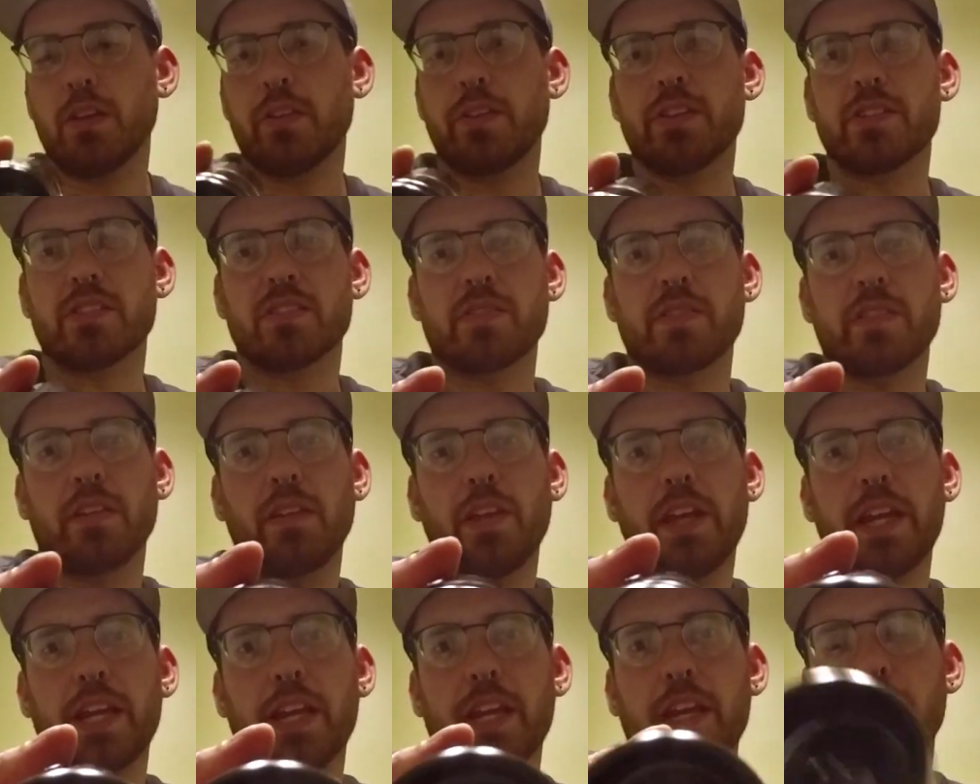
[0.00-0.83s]
This is the
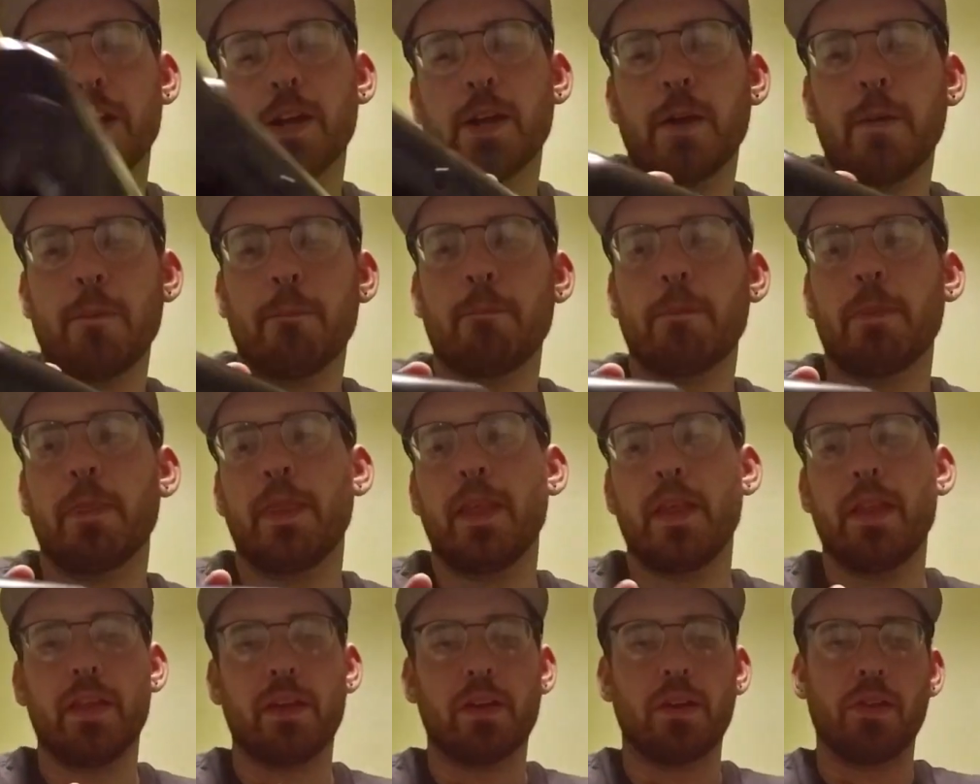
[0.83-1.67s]
light here,
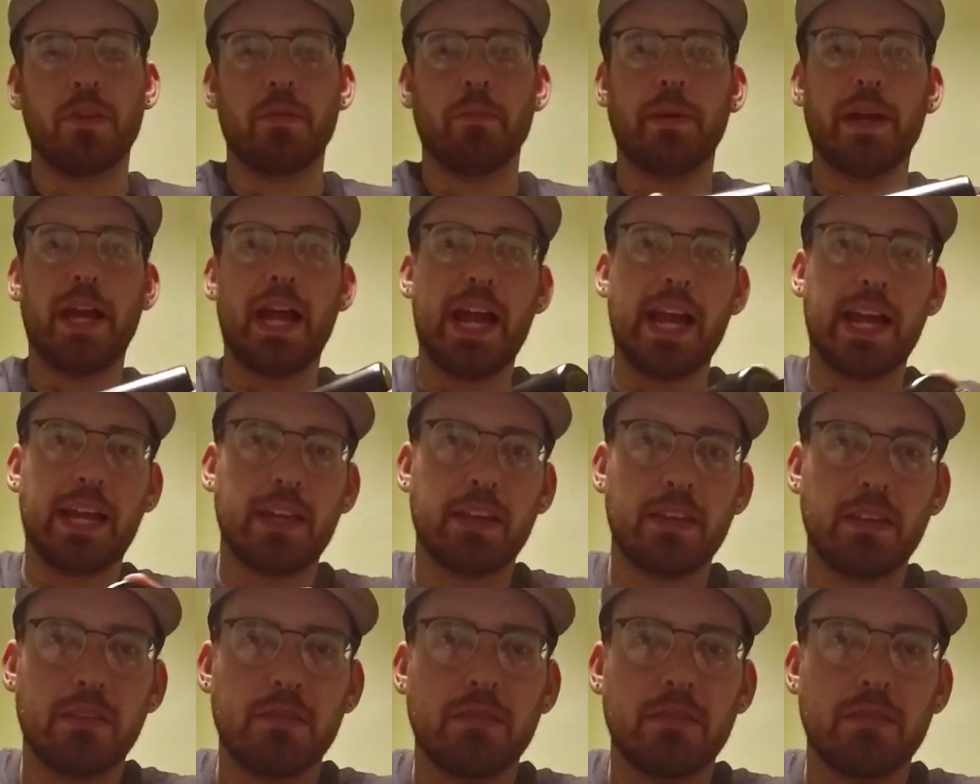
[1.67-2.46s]
and then on the back